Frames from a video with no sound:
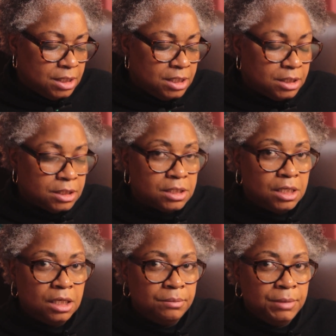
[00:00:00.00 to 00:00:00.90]
It's
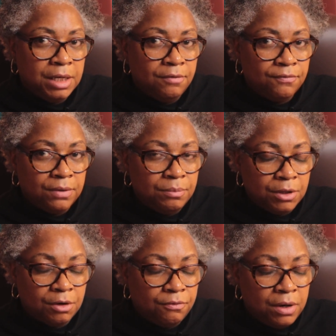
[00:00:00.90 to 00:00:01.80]
coming from
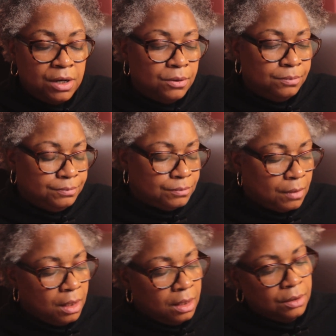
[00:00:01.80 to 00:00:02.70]
the crow.
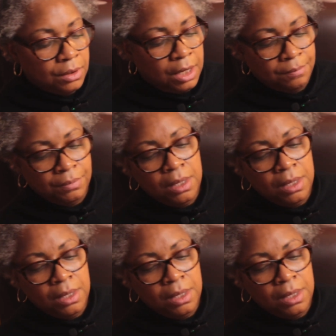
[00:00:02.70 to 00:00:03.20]
Okay,